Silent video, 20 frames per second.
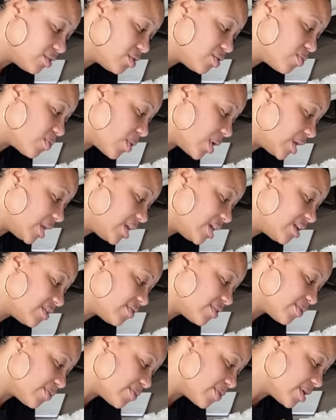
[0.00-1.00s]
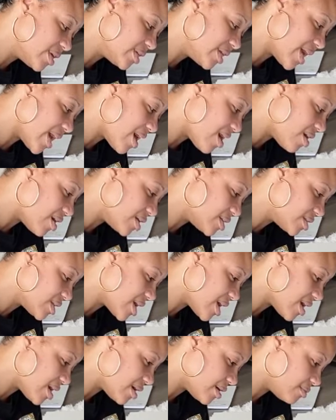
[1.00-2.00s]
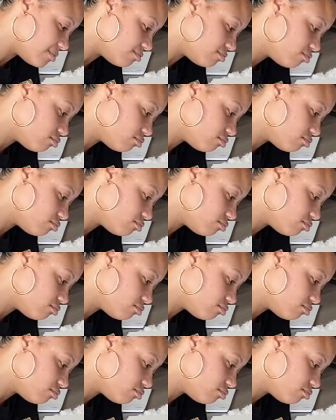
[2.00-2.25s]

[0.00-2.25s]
glue one end of the wood down and tap.